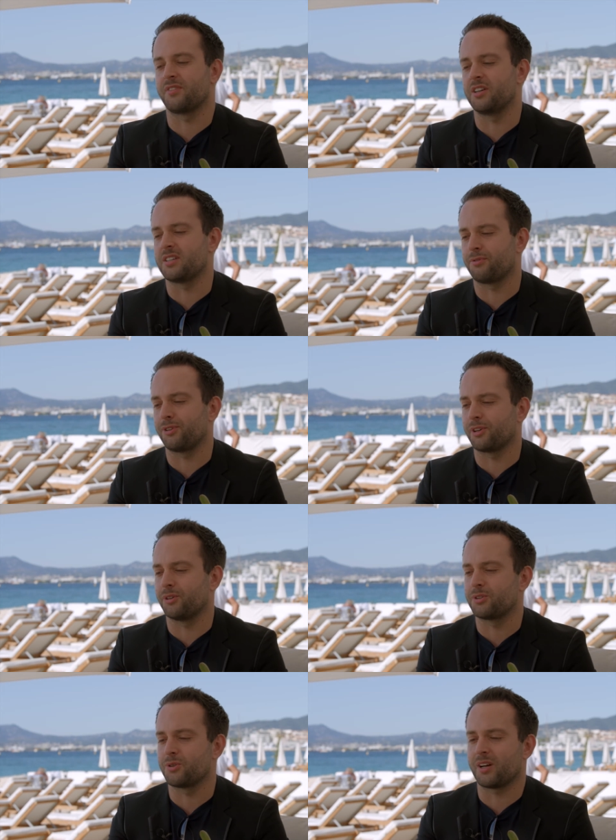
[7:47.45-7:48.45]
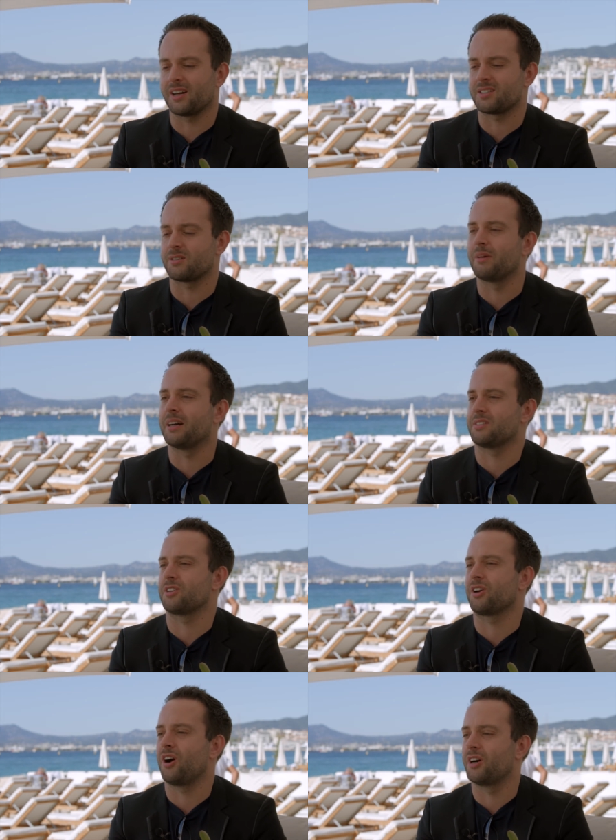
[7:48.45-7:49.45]
very difficult to customize the
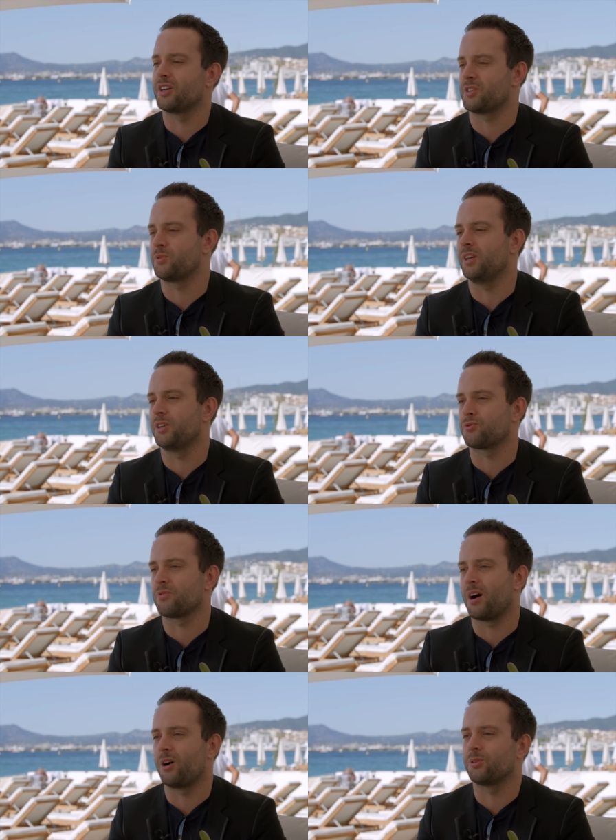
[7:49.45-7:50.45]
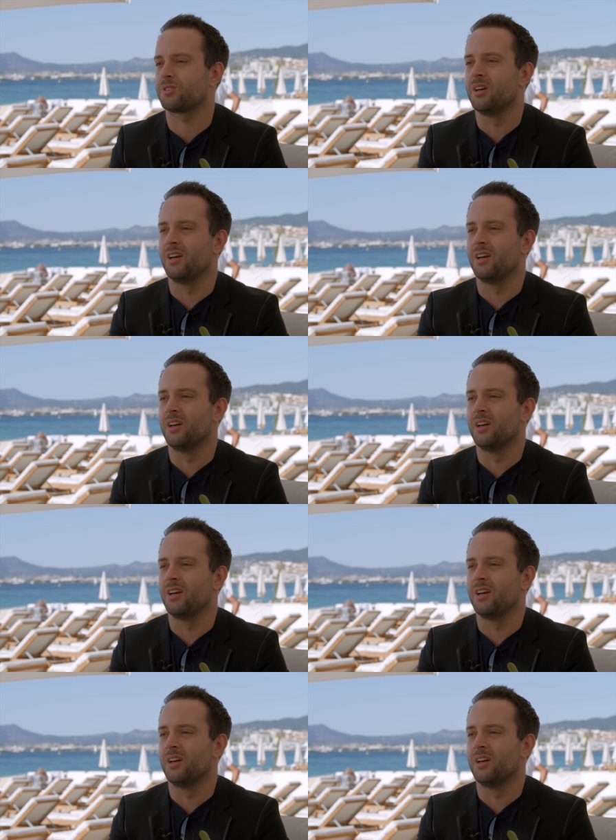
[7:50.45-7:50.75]
card to each route.